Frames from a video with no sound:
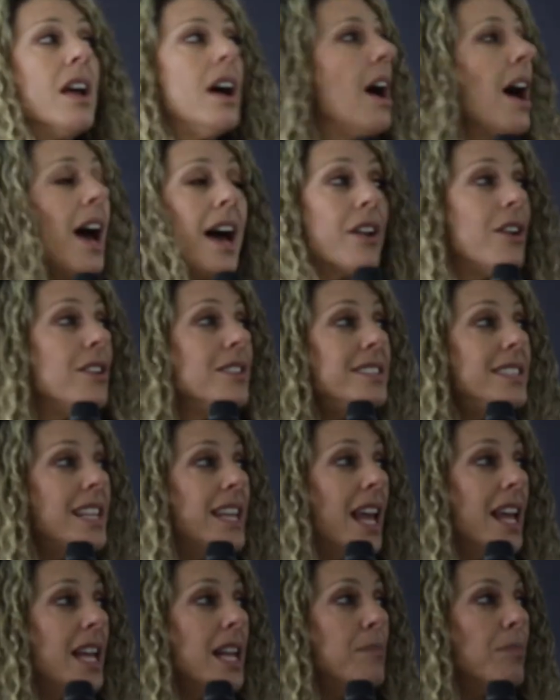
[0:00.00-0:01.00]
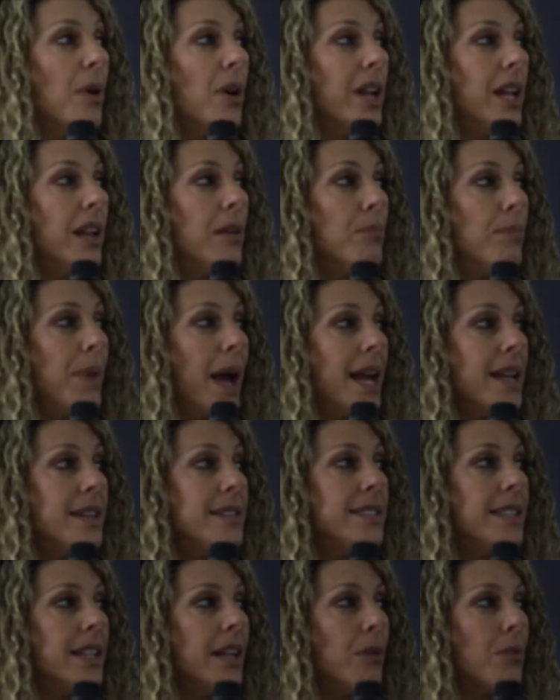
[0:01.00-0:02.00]
I don't see anybody
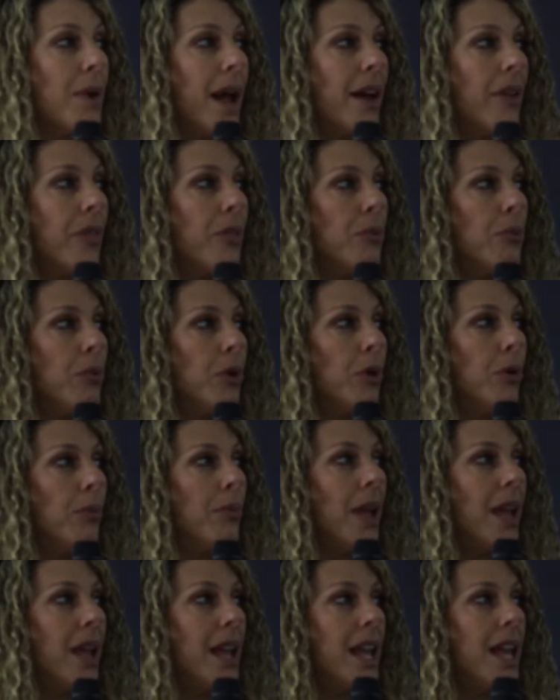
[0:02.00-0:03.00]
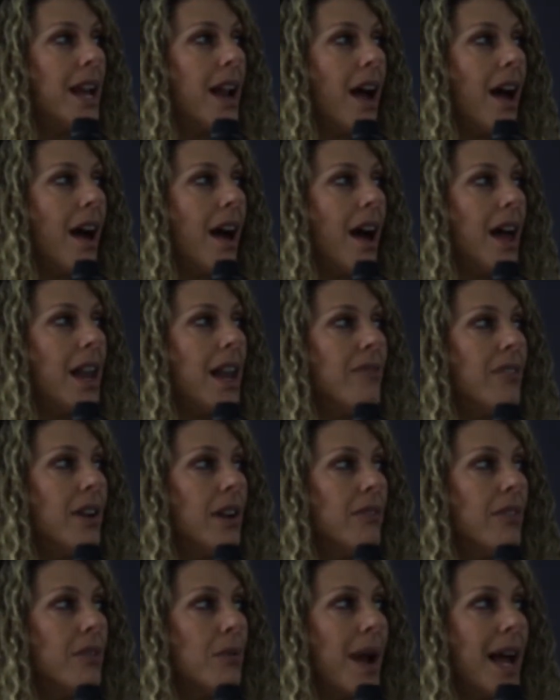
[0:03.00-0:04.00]
pacing around the room in a high level
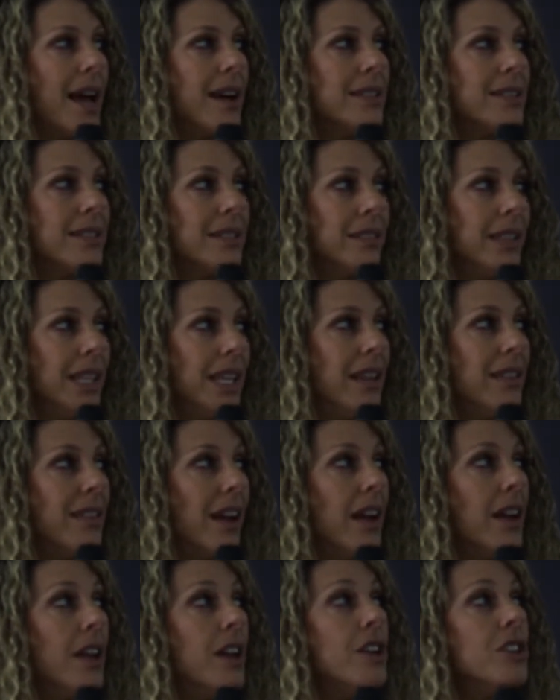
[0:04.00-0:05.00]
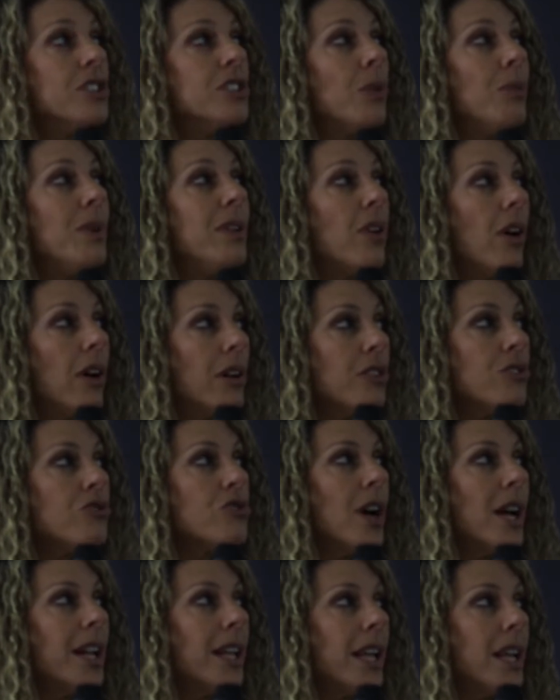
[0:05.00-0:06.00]
of arousal either. So we've got to
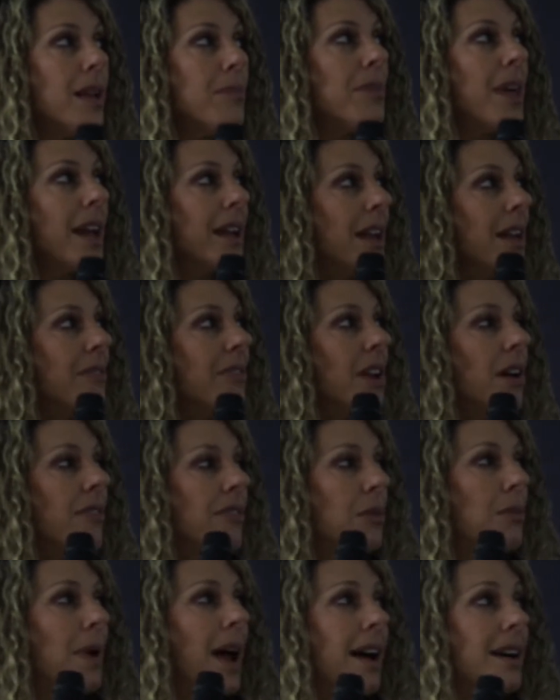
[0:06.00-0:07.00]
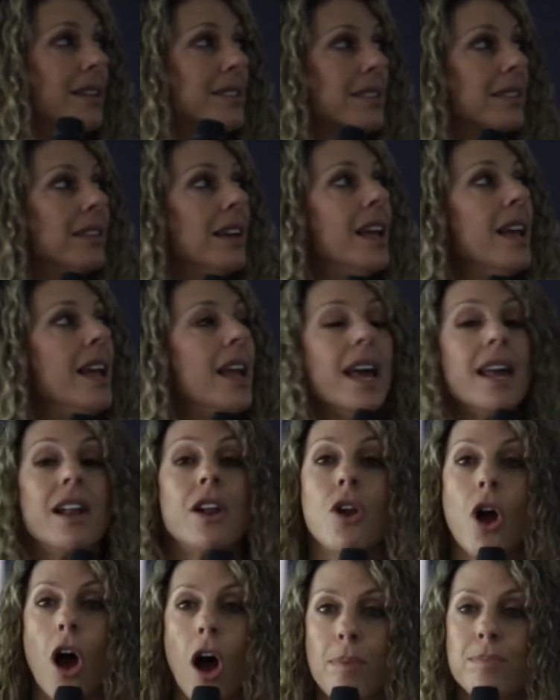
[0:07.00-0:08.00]
try and keep that level of arousal in
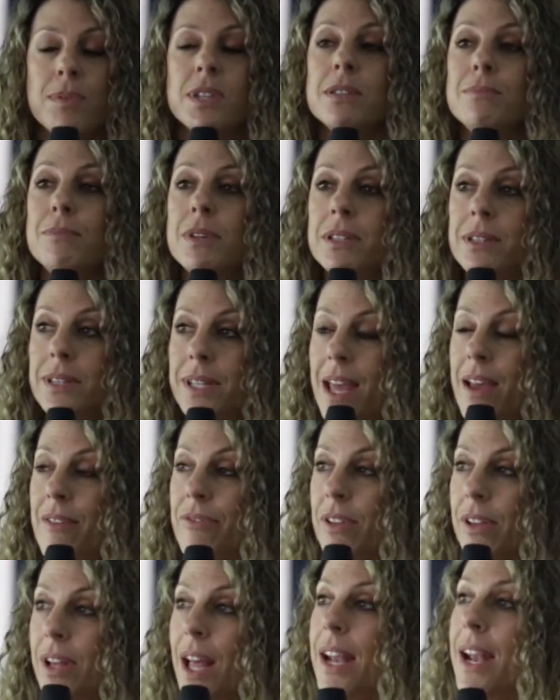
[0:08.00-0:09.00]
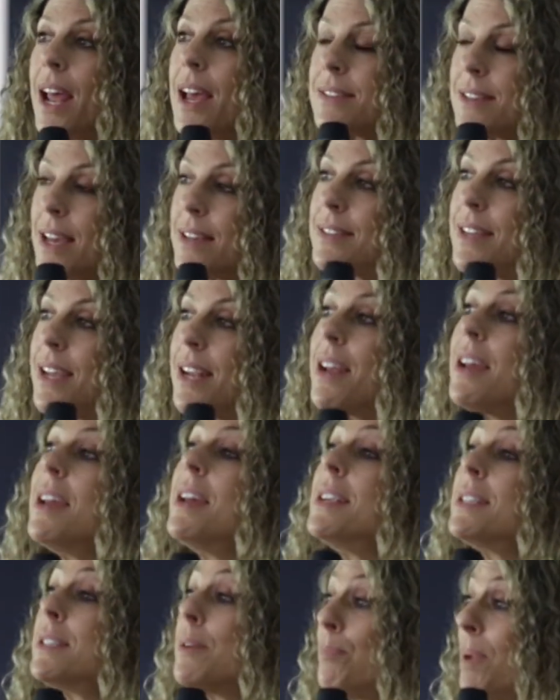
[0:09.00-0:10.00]
an optimal level. And as I said,
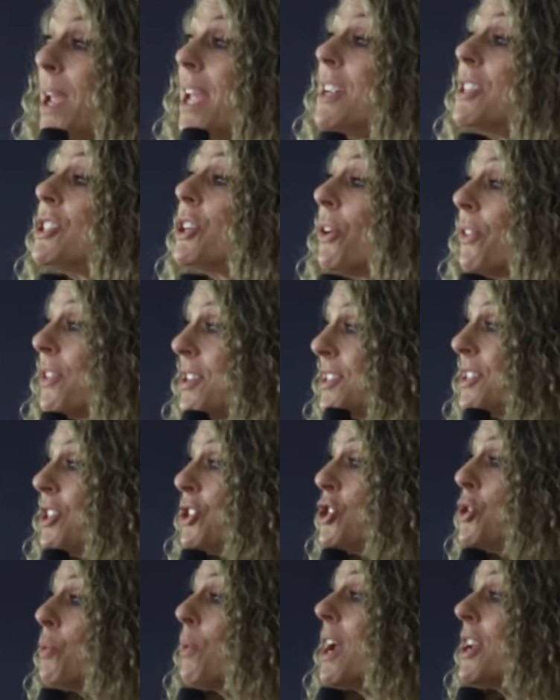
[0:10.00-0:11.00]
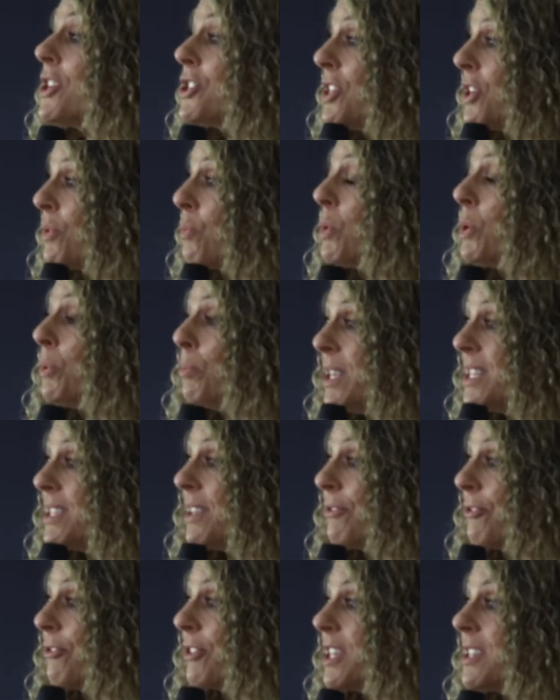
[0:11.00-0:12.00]
depending on the situation, it will be
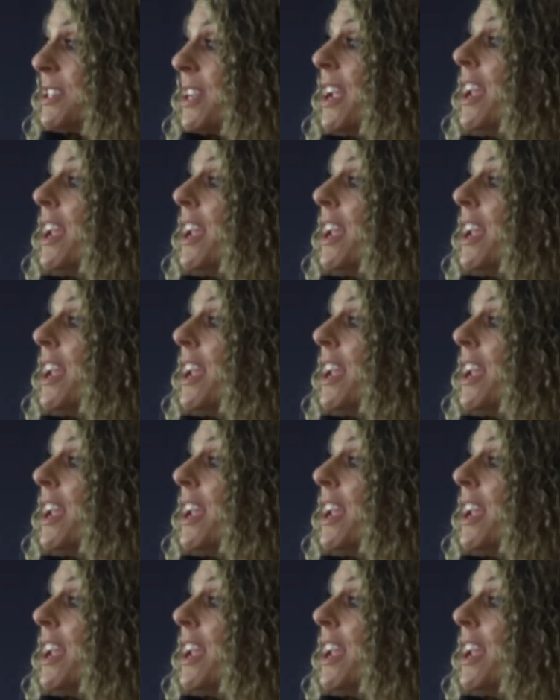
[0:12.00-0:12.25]
different.